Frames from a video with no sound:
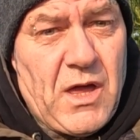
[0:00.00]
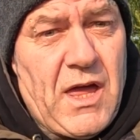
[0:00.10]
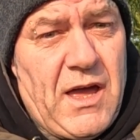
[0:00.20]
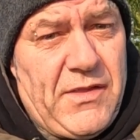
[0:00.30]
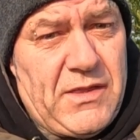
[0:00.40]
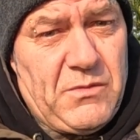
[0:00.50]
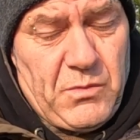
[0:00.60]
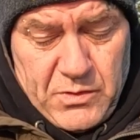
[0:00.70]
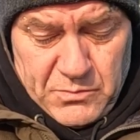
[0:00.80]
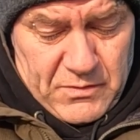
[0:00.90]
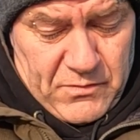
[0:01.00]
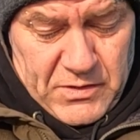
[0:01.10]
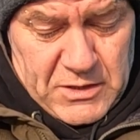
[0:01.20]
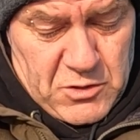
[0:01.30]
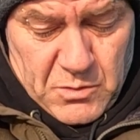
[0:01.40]
and then the different
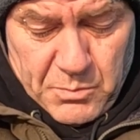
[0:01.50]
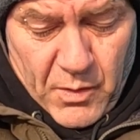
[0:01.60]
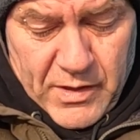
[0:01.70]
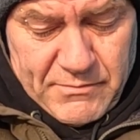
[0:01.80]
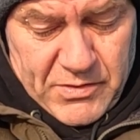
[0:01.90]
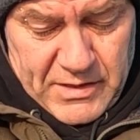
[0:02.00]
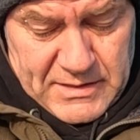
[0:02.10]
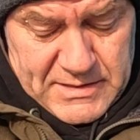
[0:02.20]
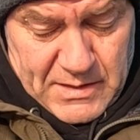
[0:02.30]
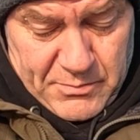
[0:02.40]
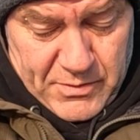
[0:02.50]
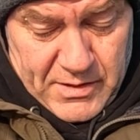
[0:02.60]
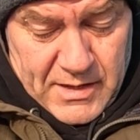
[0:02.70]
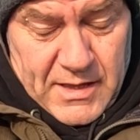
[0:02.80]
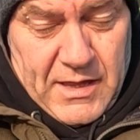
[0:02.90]
things. You can buy everything separate.
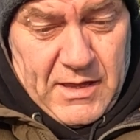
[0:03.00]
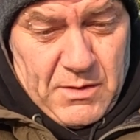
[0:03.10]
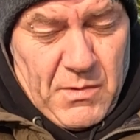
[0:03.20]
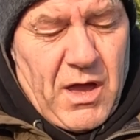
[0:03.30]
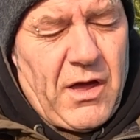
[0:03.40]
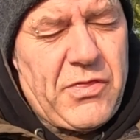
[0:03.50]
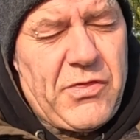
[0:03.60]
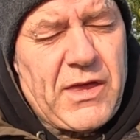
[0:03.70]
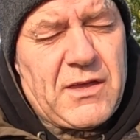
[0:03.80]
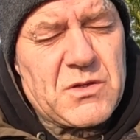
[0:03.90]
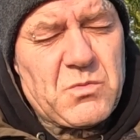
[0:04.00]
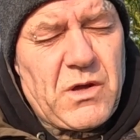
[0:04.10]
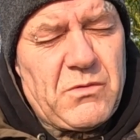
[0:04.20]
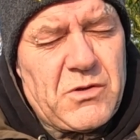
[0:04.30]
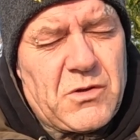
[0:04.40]
I think as
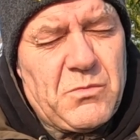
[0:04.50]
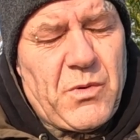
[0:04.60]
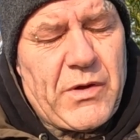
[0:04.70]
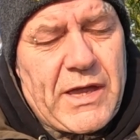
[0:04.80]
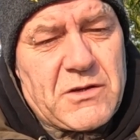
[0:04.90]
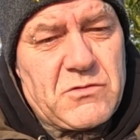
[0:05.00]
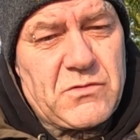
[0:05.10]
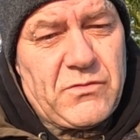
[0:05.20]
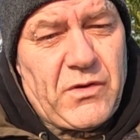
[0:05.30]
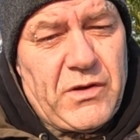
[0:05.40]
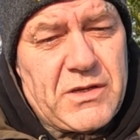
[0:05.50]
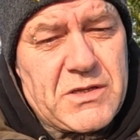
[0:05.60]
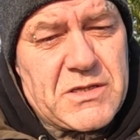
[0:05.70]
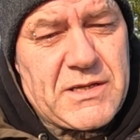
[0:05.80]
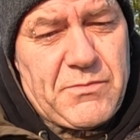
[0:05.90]
well you can buy extra dividers
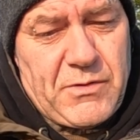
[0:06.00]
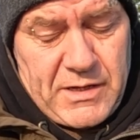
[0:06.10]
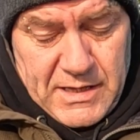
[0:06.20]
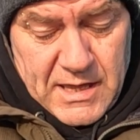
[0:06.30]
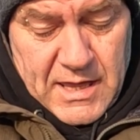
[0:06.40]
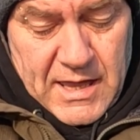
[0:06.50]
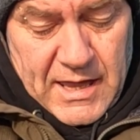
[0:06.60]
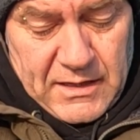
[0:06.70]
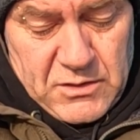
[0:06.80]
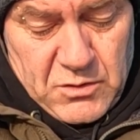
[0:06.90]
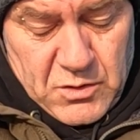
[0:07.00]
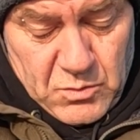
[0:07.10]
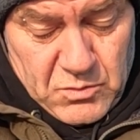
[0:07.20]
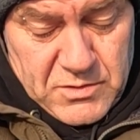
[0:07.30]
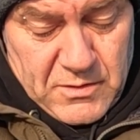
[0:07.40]
separately, and you can
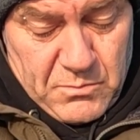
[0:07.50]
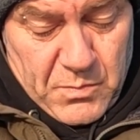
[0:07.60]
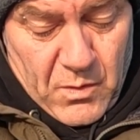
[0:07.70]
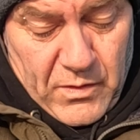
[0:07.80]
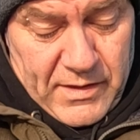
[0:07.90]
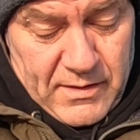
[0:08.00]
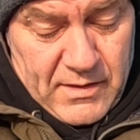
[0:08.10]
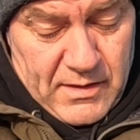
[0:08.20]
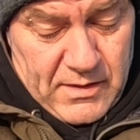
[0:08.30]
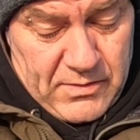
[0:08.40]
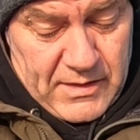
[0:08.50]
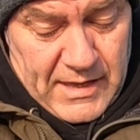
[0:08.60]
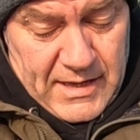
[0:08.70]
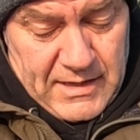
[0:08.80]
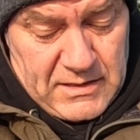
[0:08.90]
also buy the
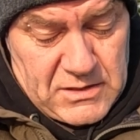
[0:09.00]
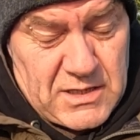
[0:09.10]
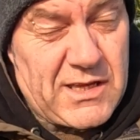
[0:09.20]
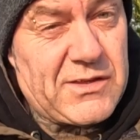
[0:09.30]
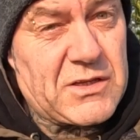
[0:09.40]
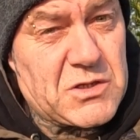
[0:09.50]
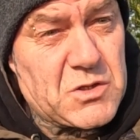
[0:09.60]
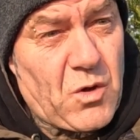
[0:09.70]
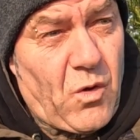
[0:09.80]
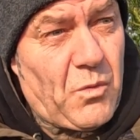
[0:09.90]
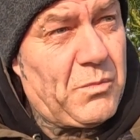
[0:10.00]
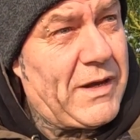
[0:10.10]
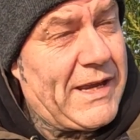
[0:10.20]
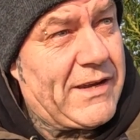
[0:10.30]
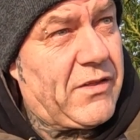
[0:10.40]
hinge and the top
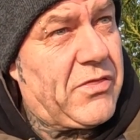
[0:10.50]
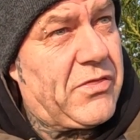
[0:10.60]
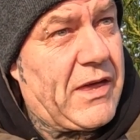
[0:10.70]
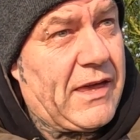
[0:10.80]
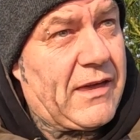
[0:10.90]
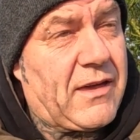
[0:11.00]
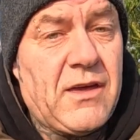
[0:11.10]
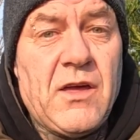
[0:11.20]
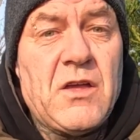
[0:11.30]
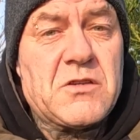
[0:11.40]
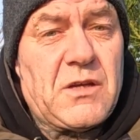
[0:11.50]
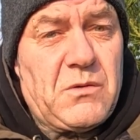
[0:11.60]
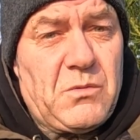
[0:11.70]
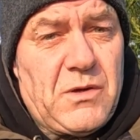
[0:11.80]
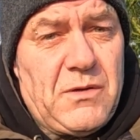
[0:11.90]
lid, I think.
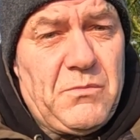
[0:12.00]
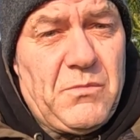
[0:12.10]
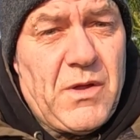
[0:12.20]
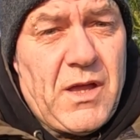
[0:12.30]
So